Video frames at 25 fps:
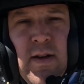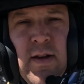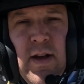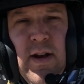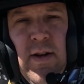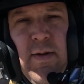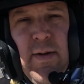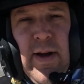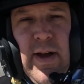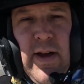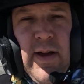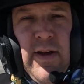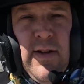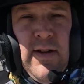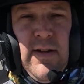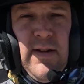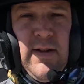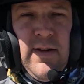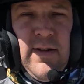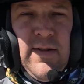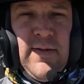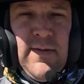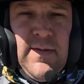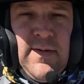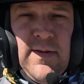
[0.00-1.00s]
Anyway,
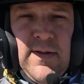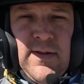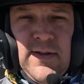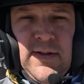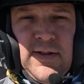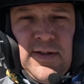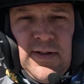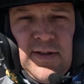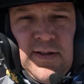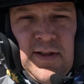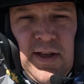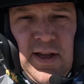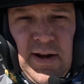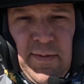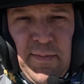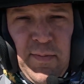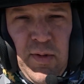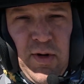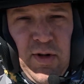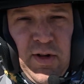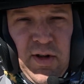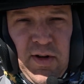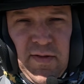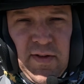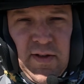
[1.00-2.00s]
just thought I'd
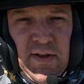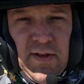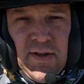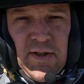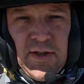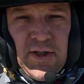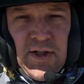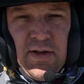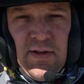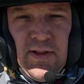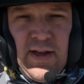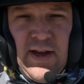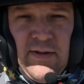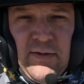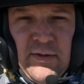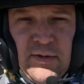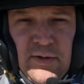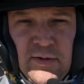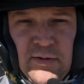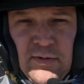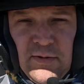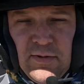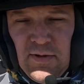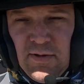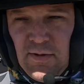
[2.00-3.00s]
pull over, show that real
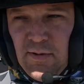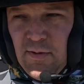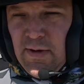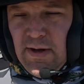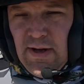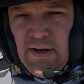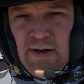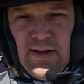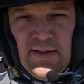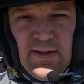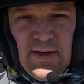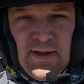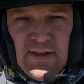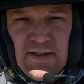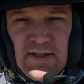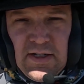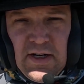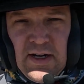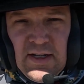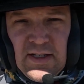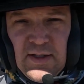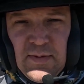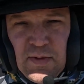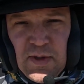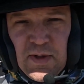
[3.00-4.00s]
quick. I think it's an
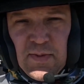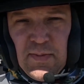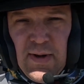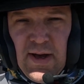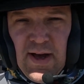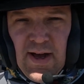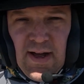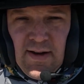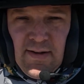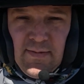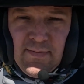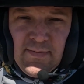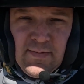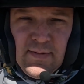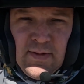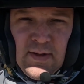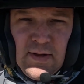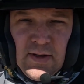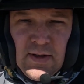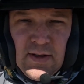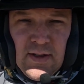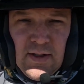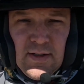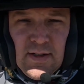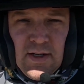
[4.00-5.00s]
awesome spot.
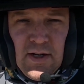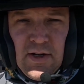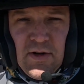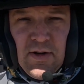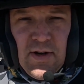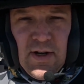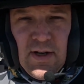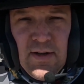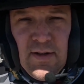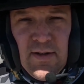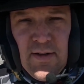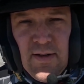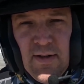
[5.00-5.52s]
Continue on.